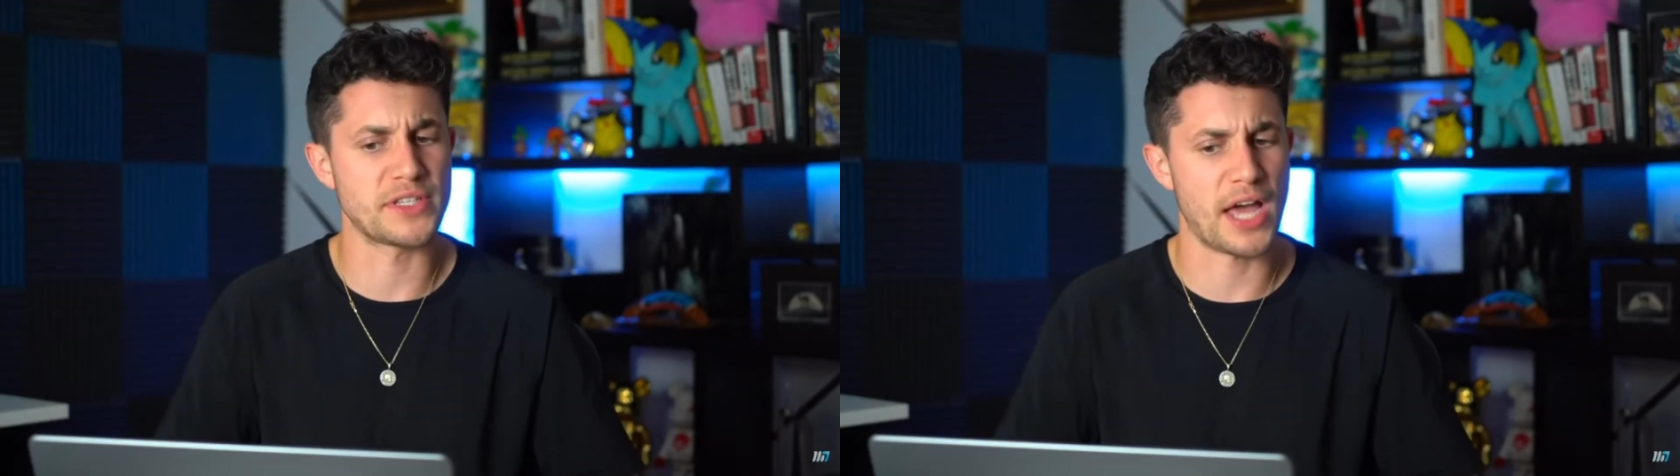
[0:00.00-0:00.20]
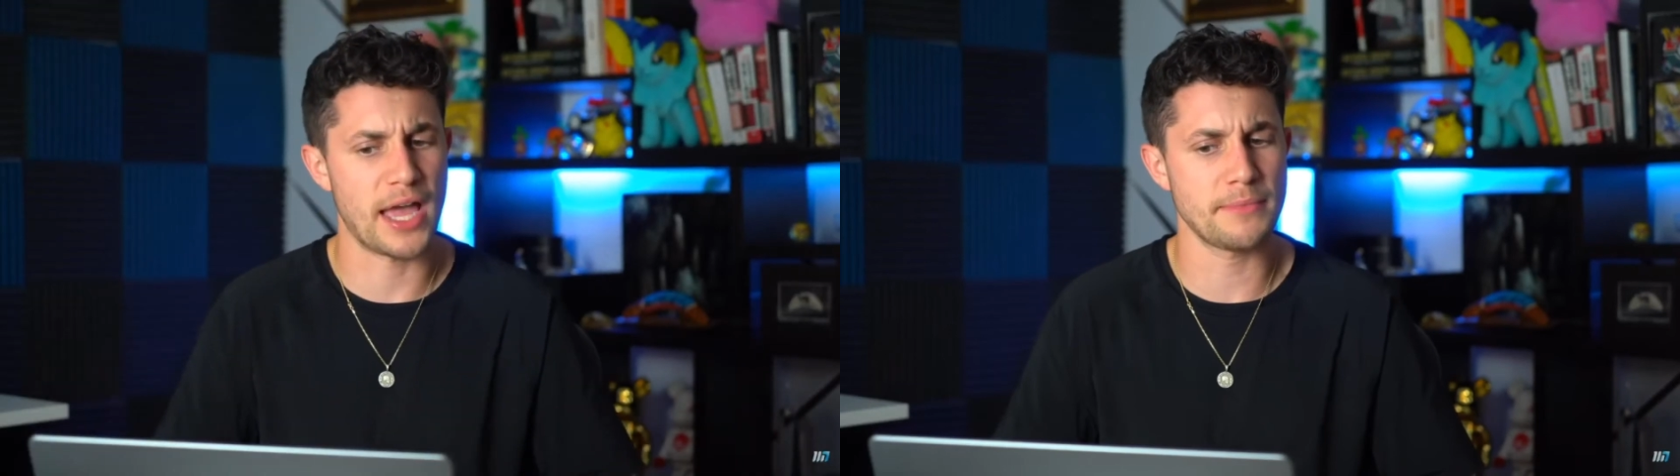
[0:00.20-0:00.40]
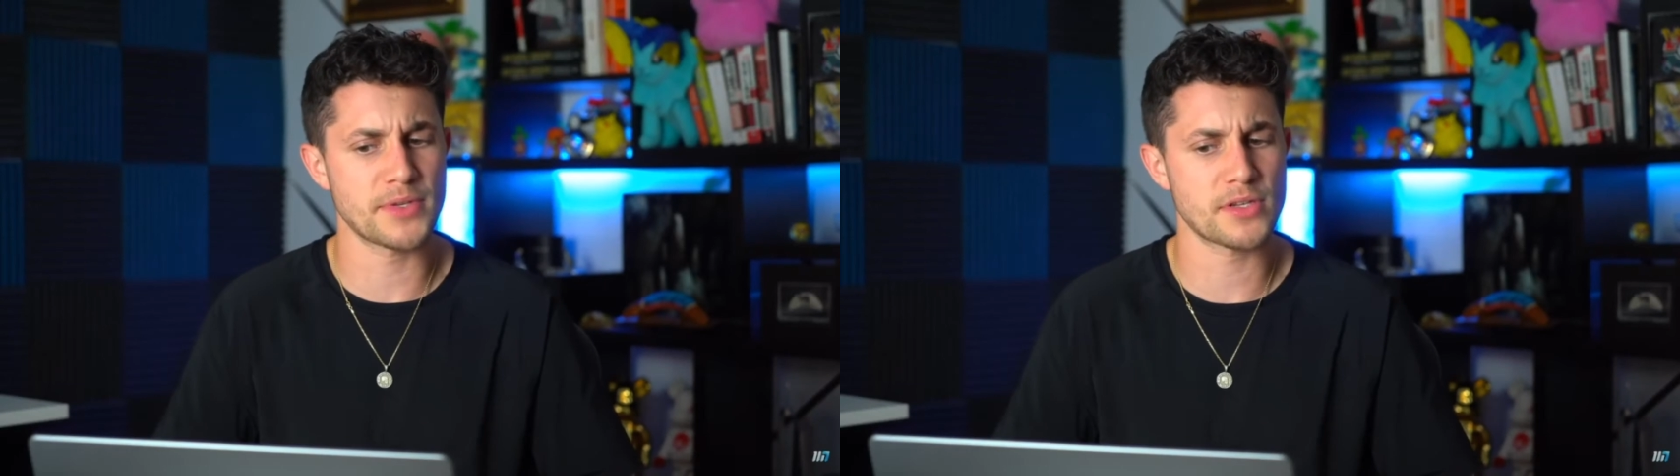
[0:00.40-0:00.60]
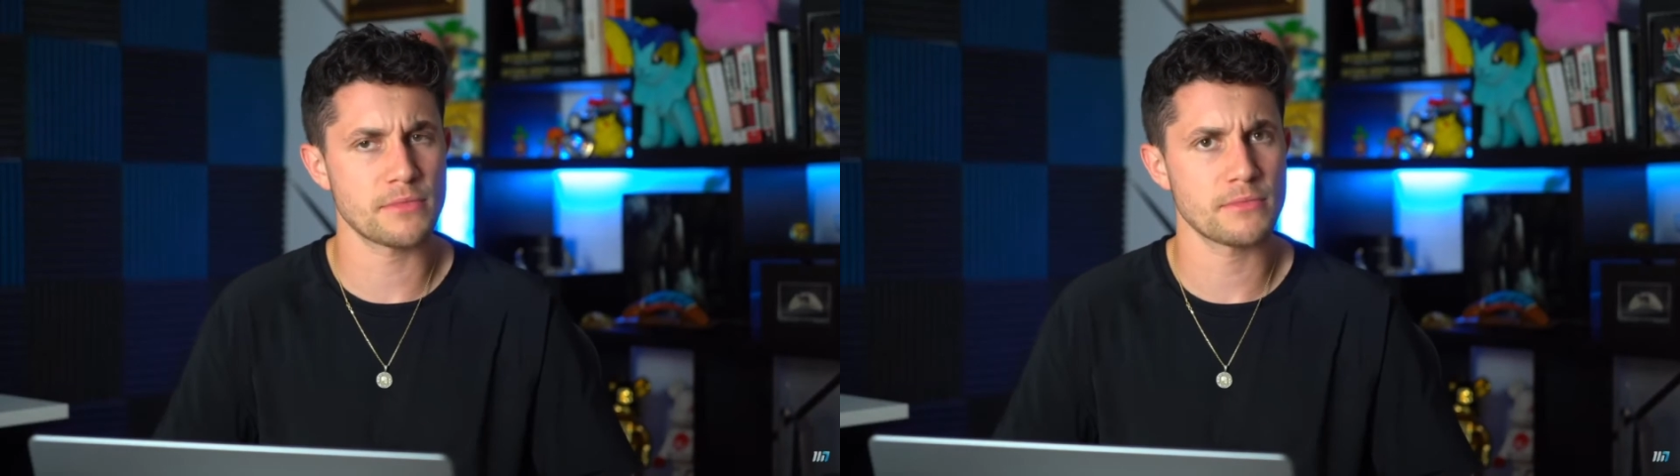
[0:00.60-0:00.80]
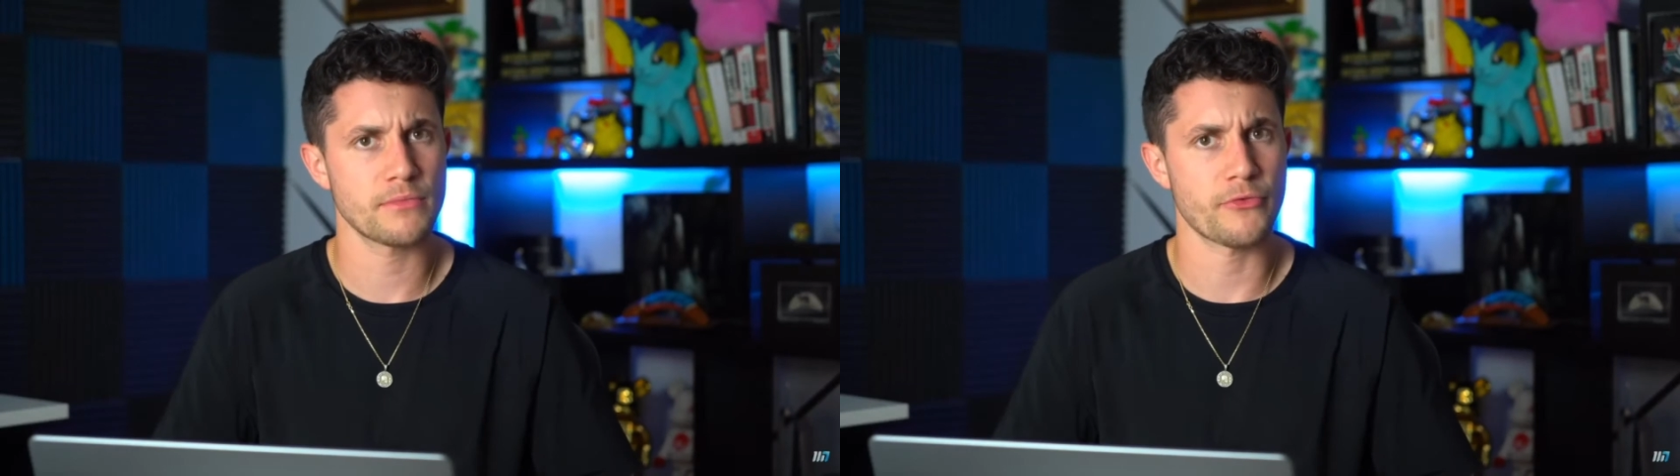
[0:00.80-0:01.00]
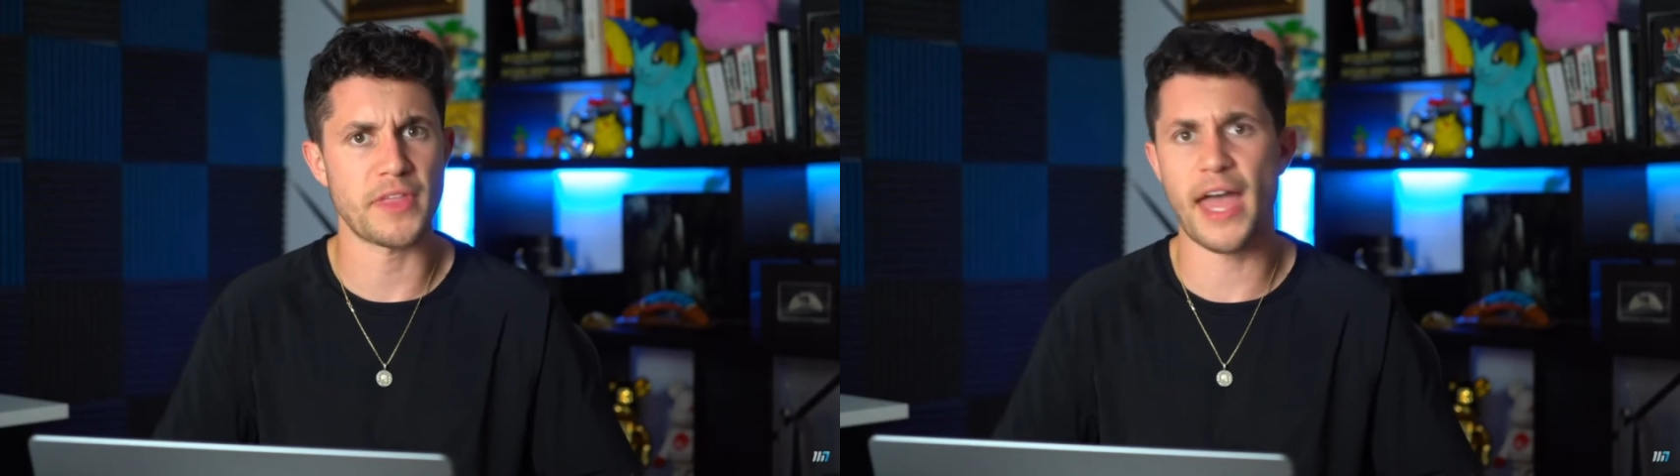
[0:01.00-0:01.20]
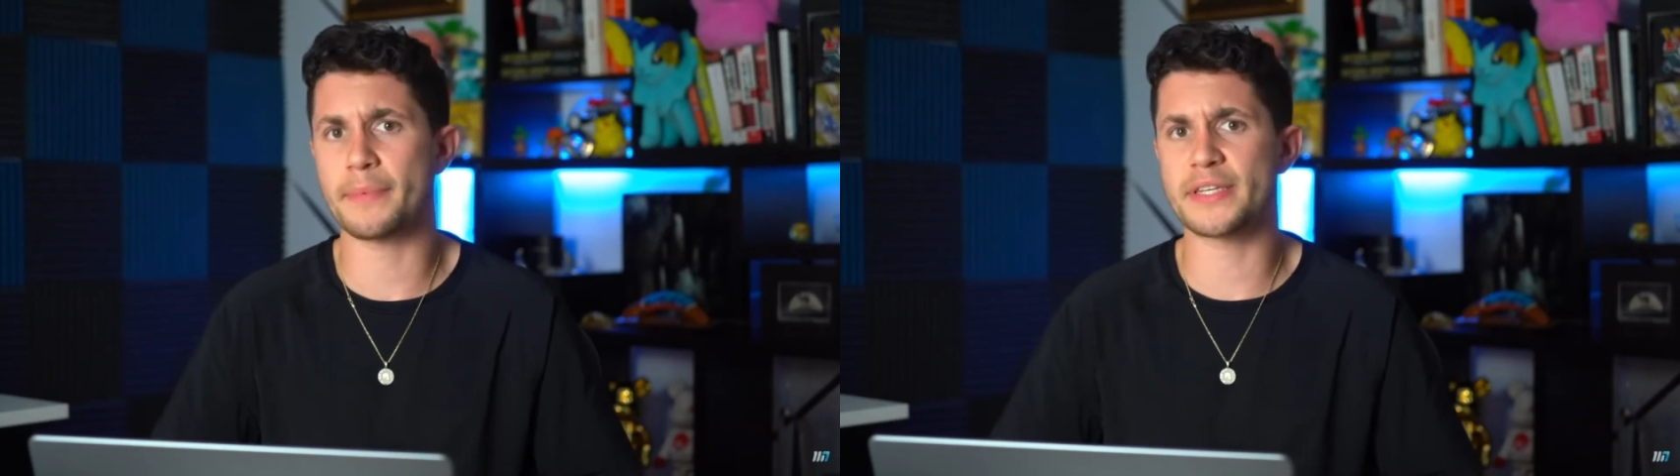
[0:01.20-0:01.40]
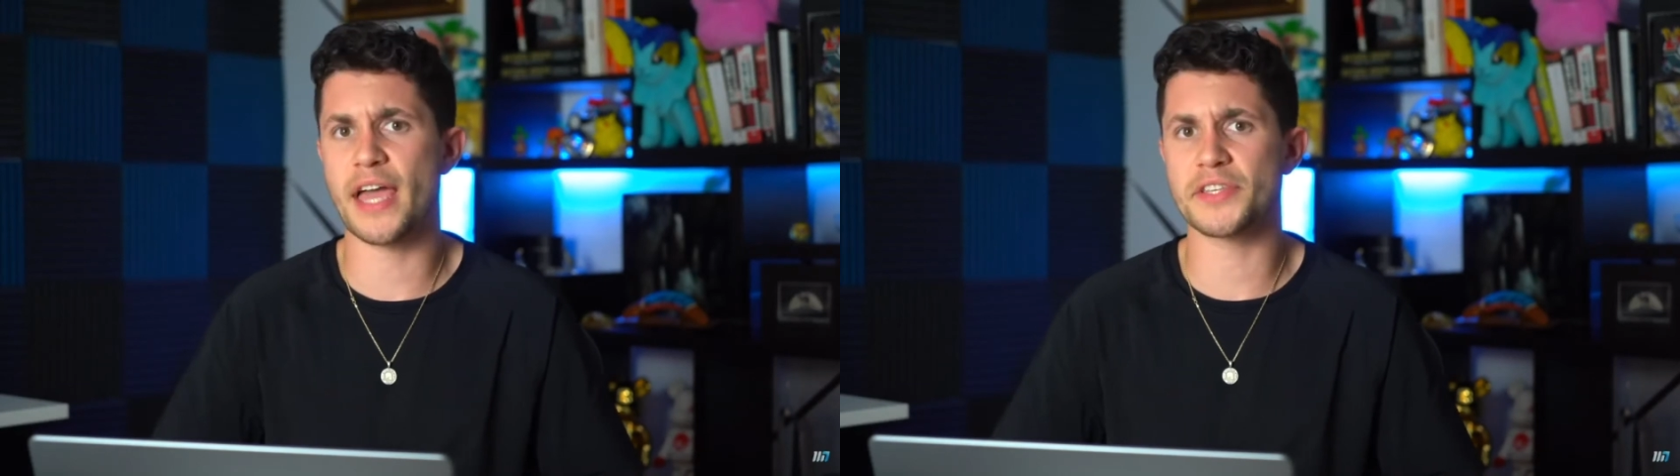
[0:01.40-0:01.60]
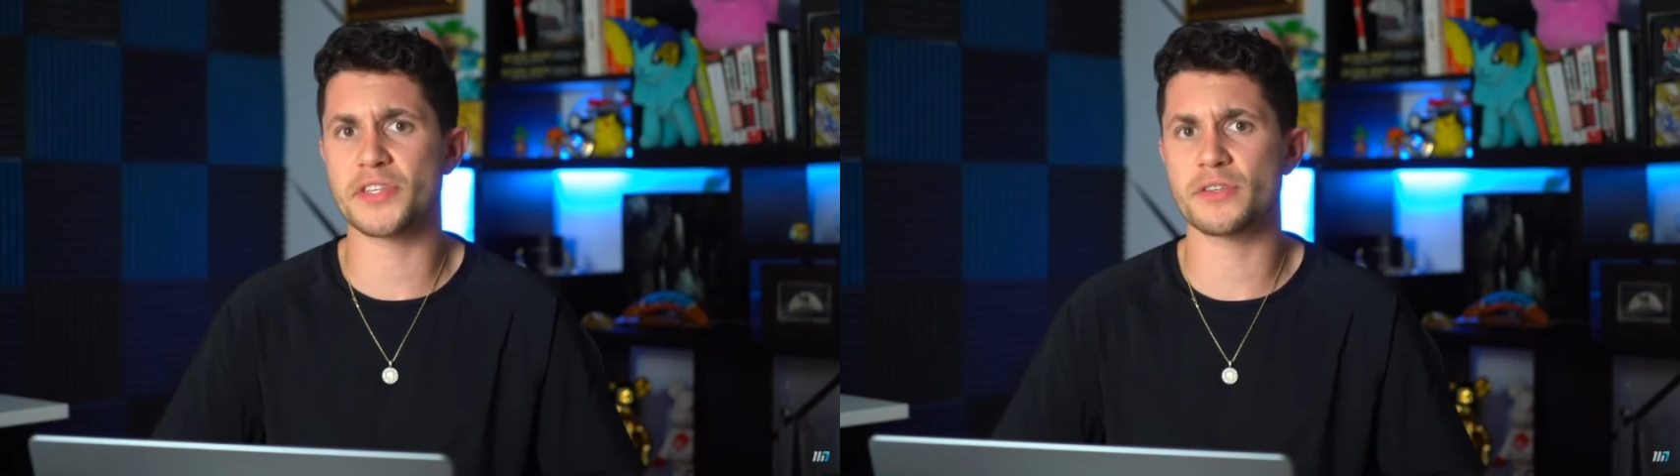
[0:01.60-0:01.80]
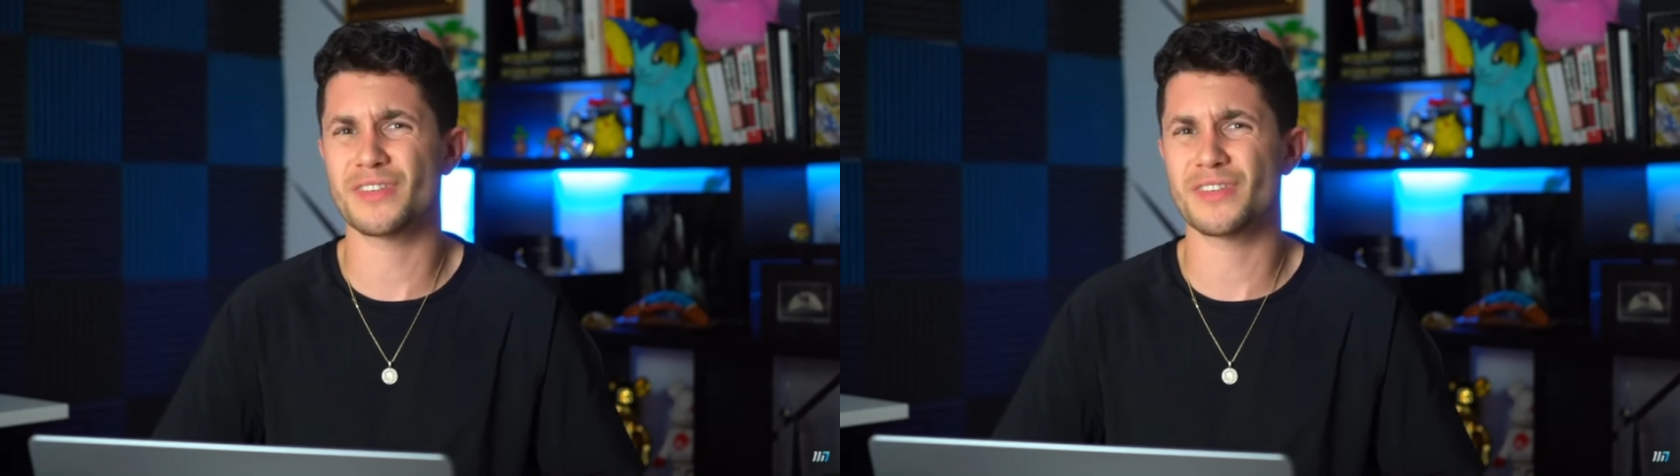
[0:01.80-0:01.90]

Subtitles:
times for the habitats